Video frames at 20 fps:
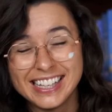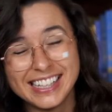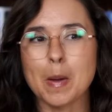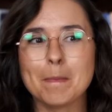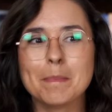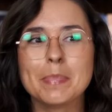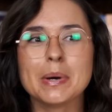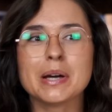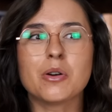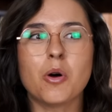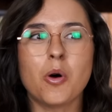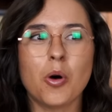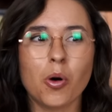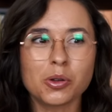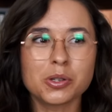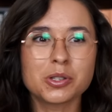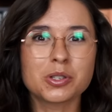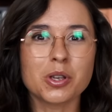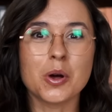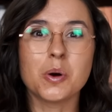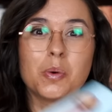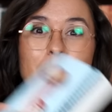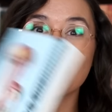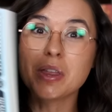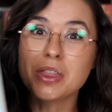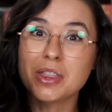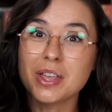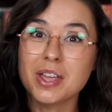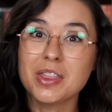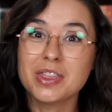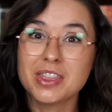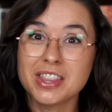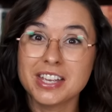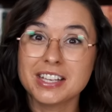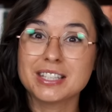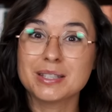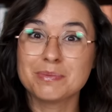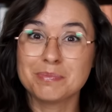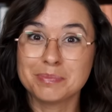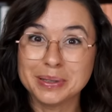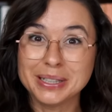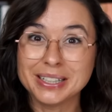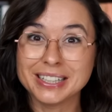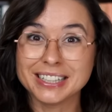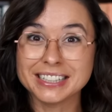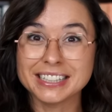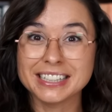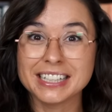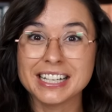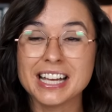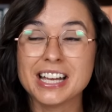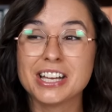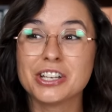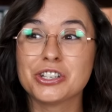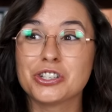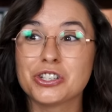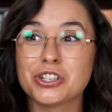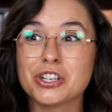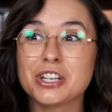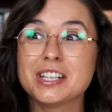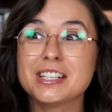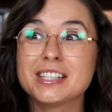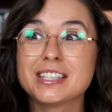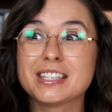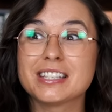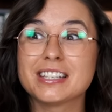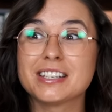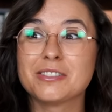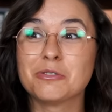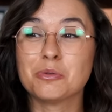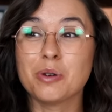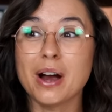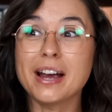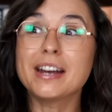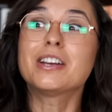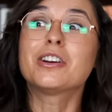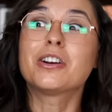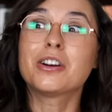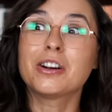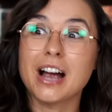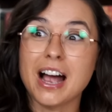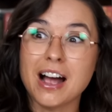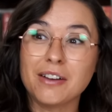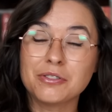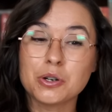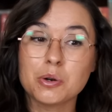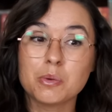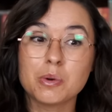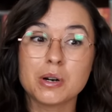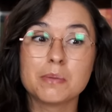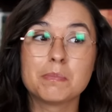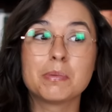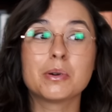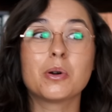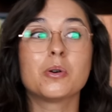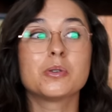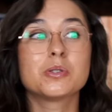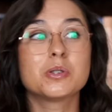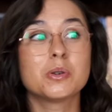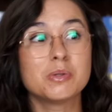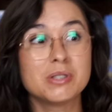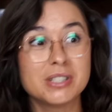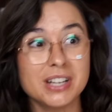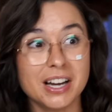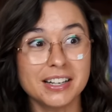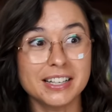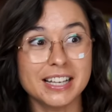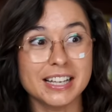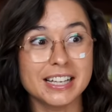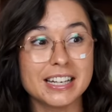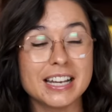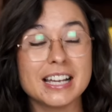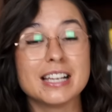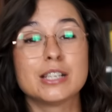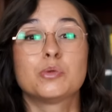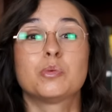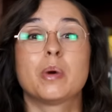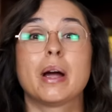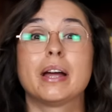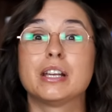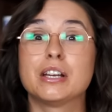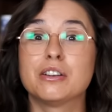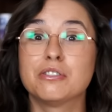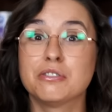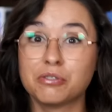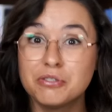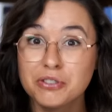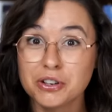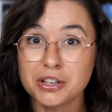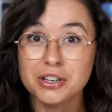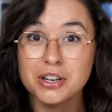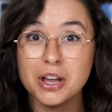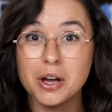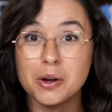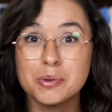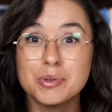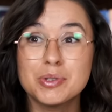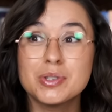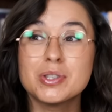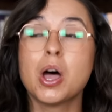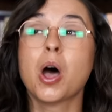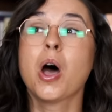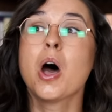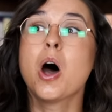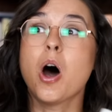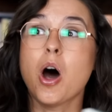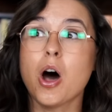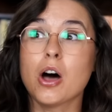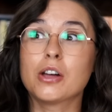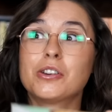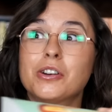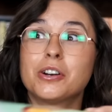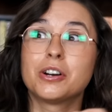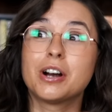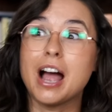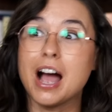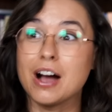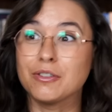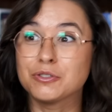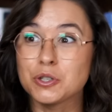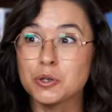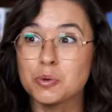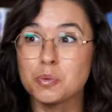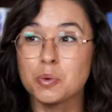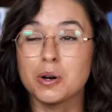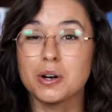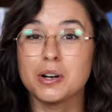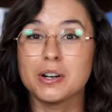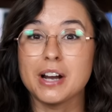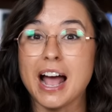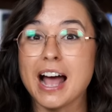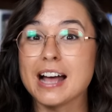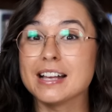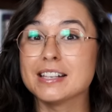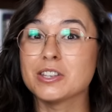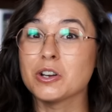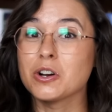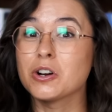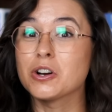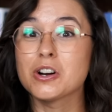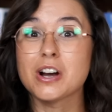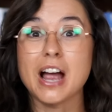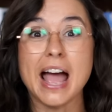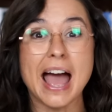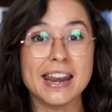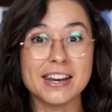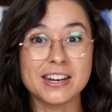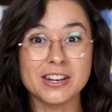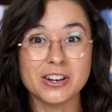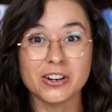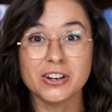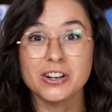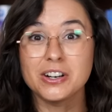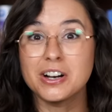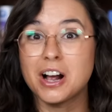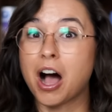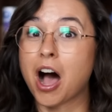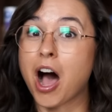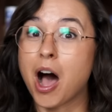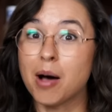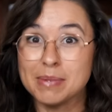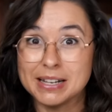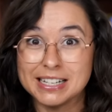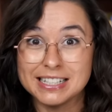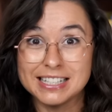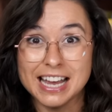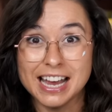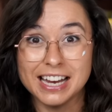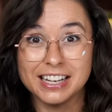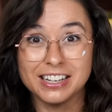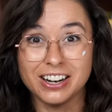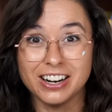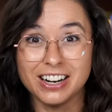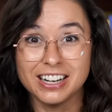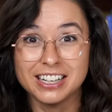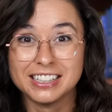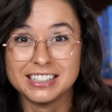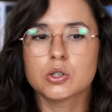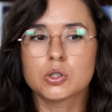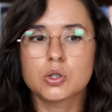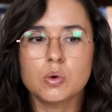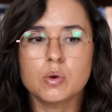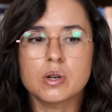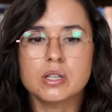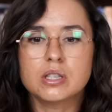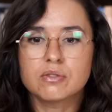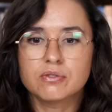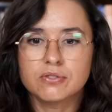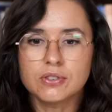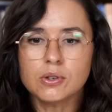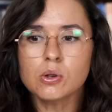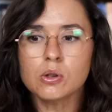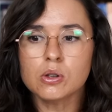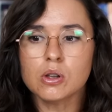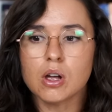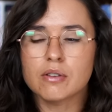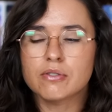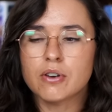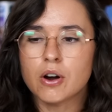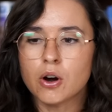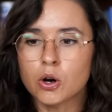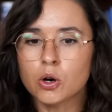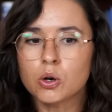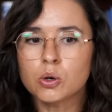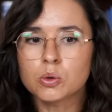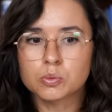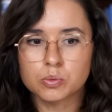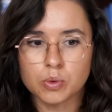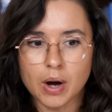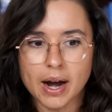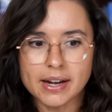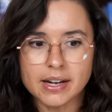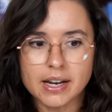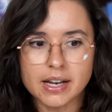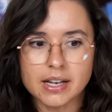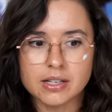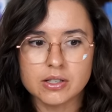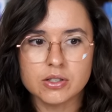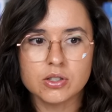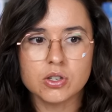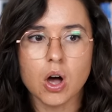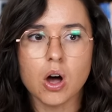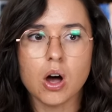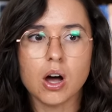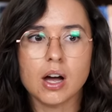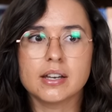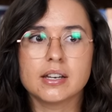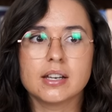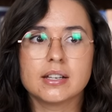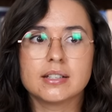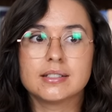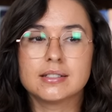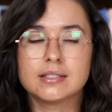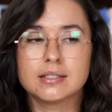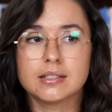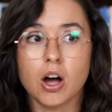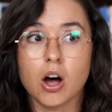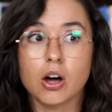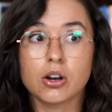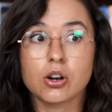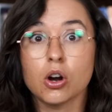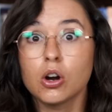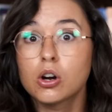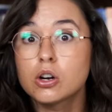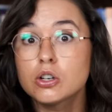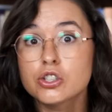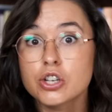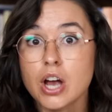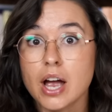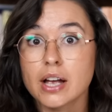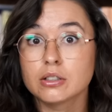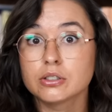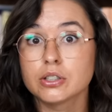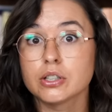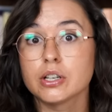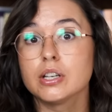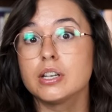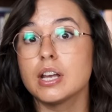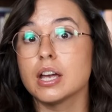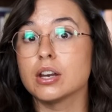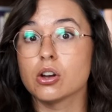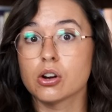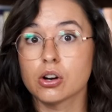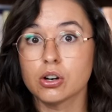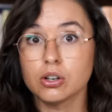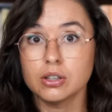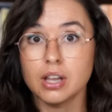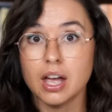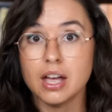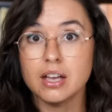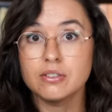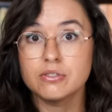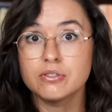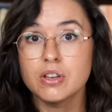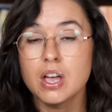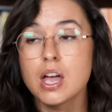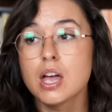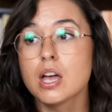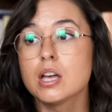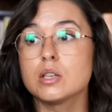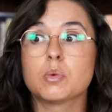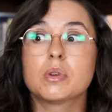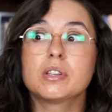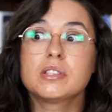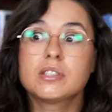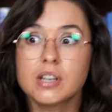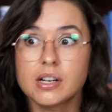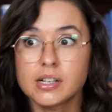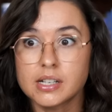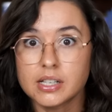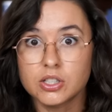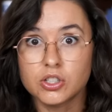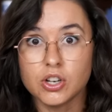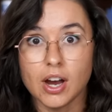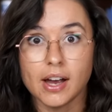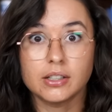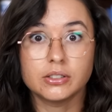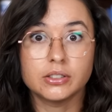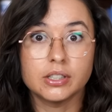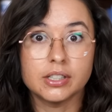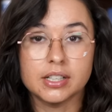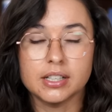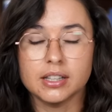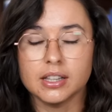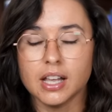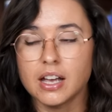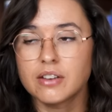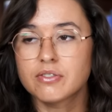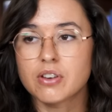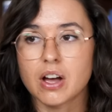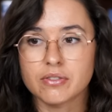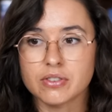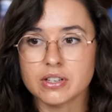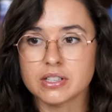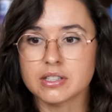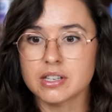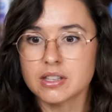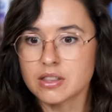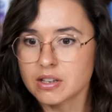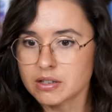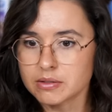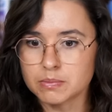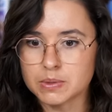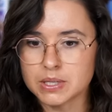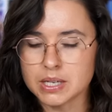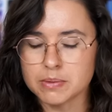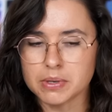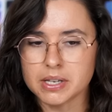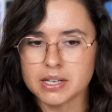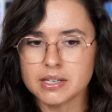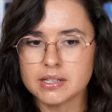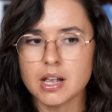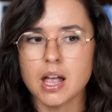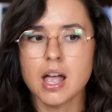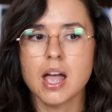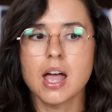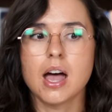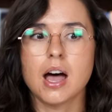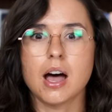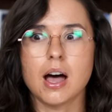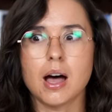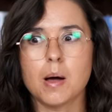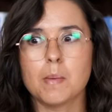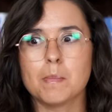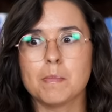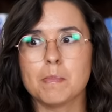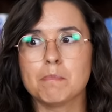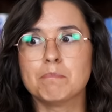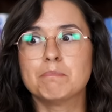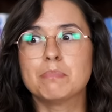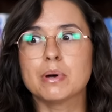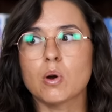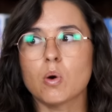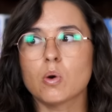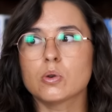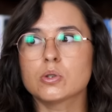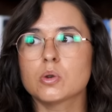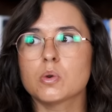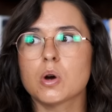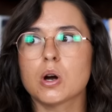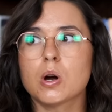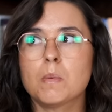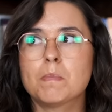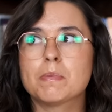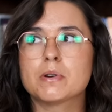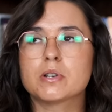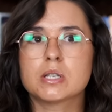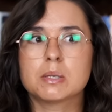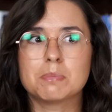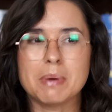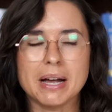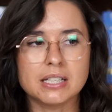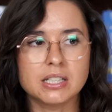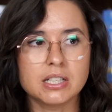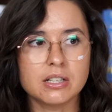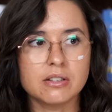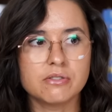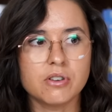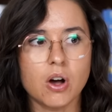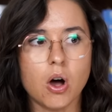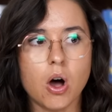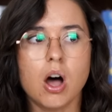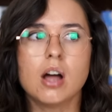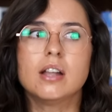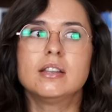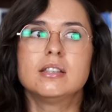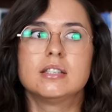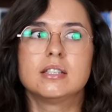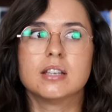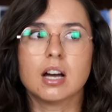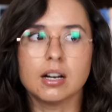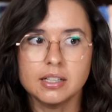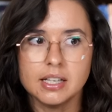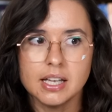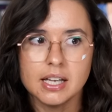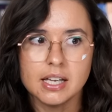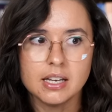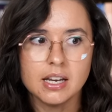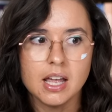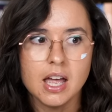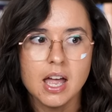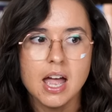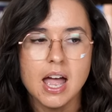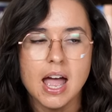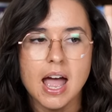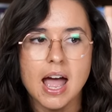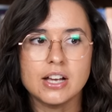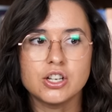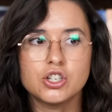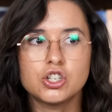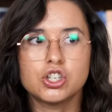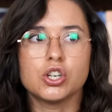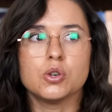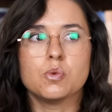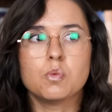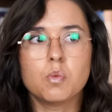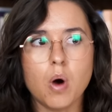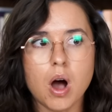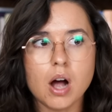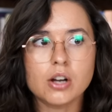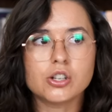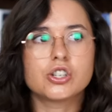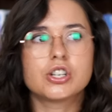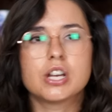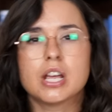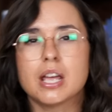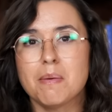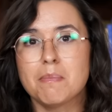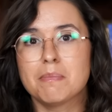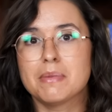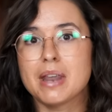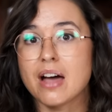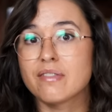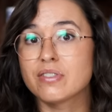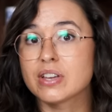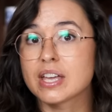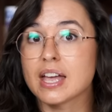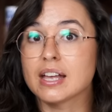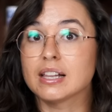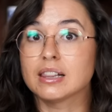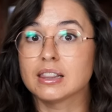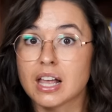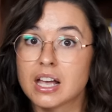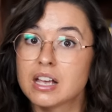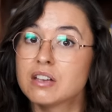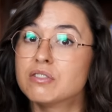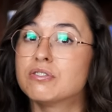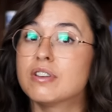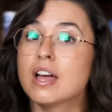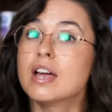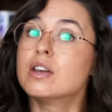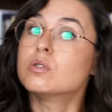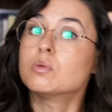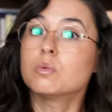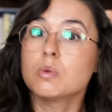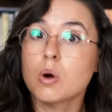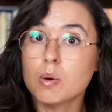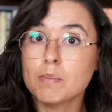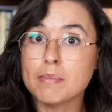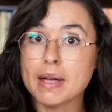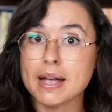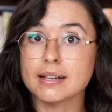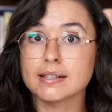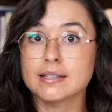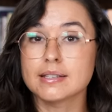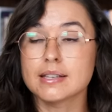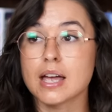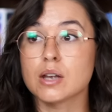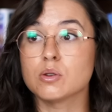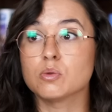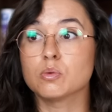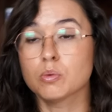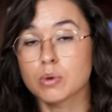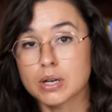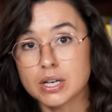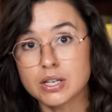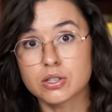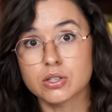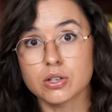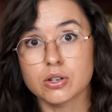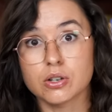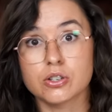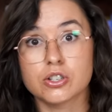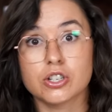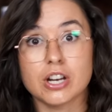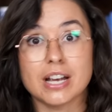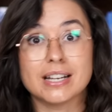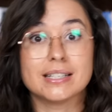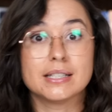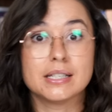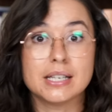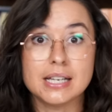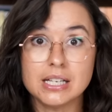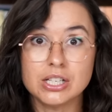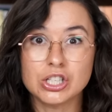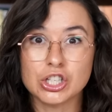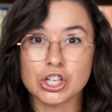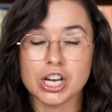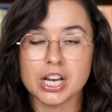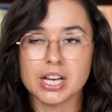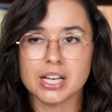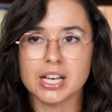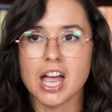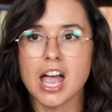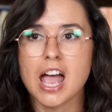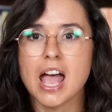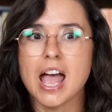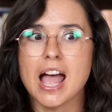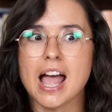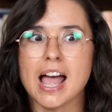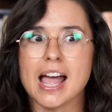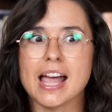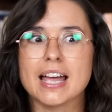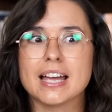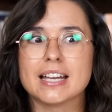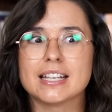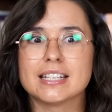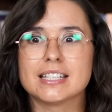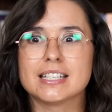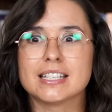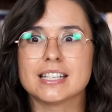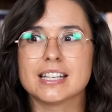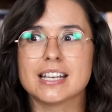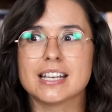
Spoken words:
But also within this book, she's writing her afterword, but also Duncan is writing footnotes on her afterword as her editor commentator. So it's full of her writings on her childhood and her life, as well as Duncan's childhood and life. Obviously, they're siblings, but also her perspective on Duncan as she watched him navigate life and romance and research and teaching and